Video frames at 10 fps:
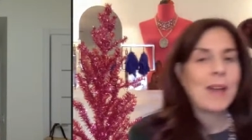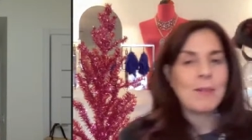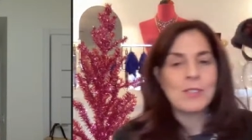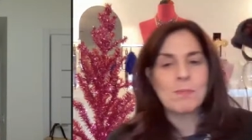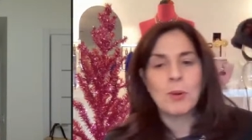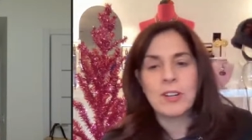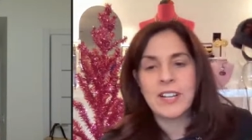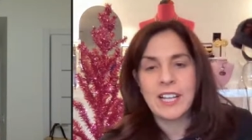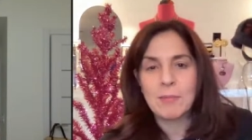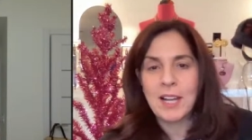Mine was
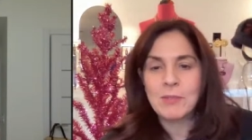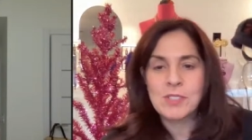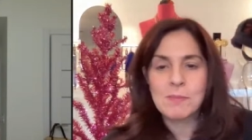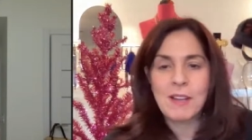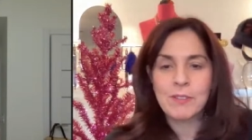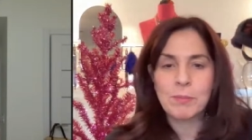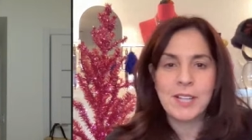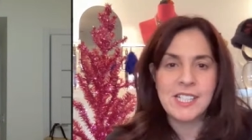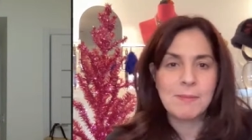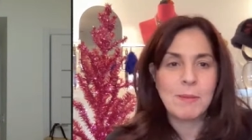boring. Mine was my
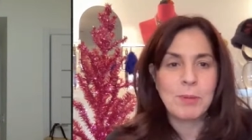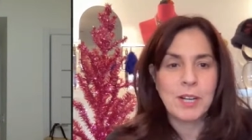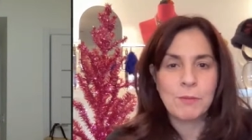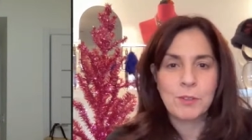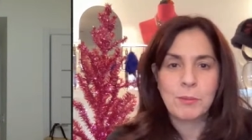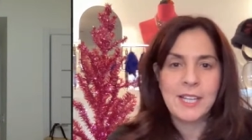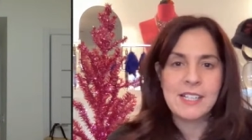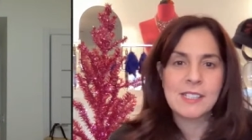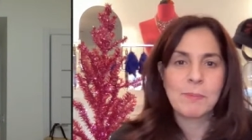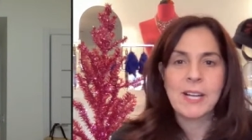replacement part for my
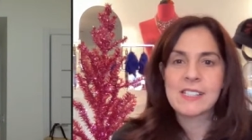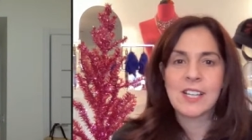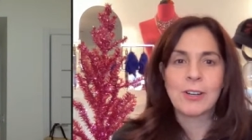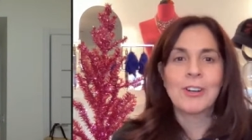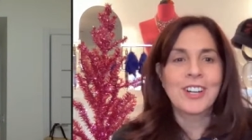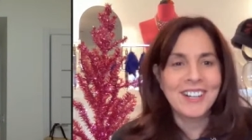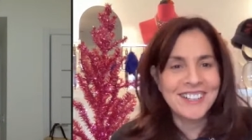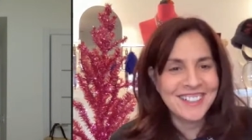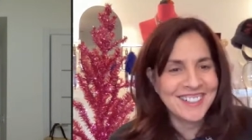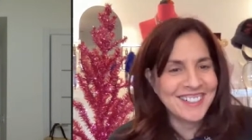Nespresso.
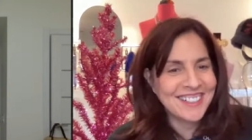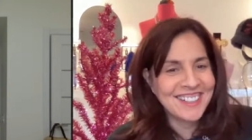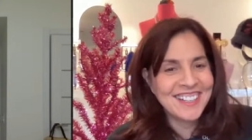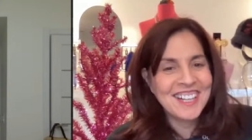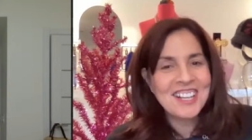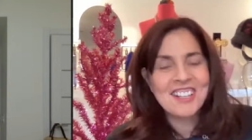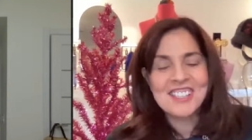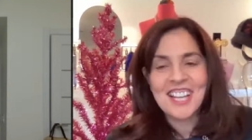Because